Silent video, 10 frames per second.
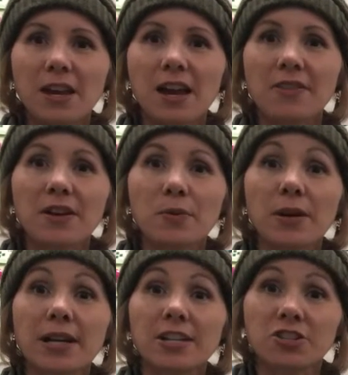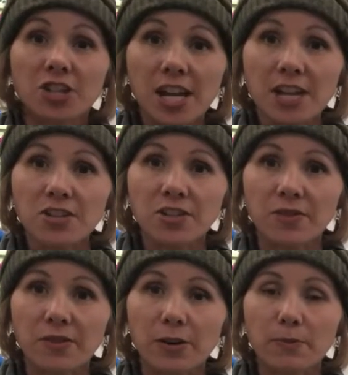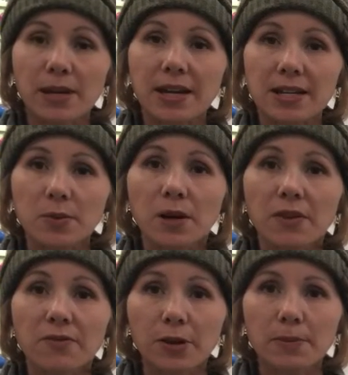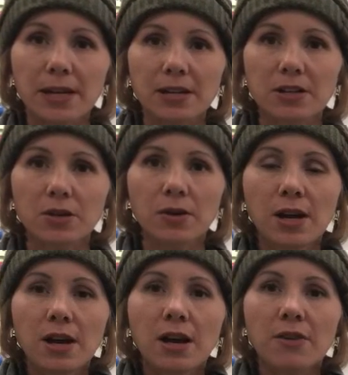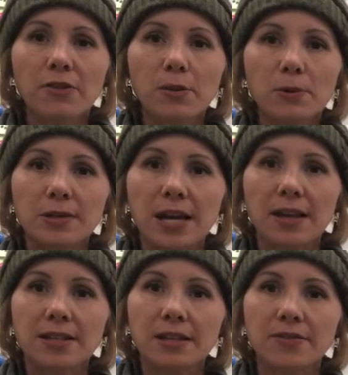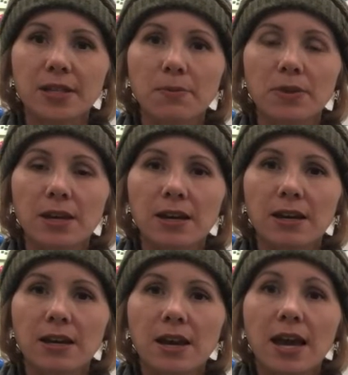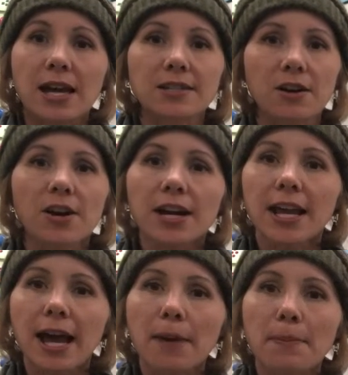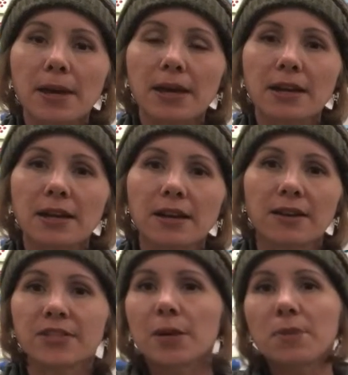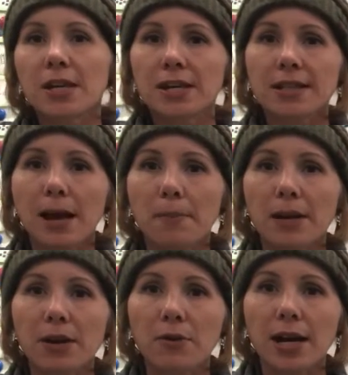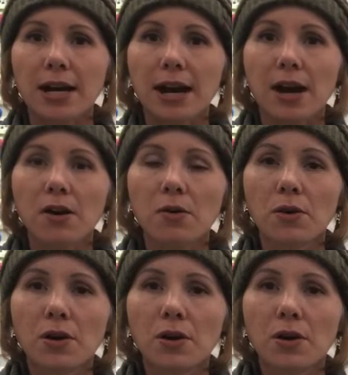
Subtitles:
and then we're going to change the verb, because what a verb can do, a verb will tell us if something has already happened, if something is happening right now,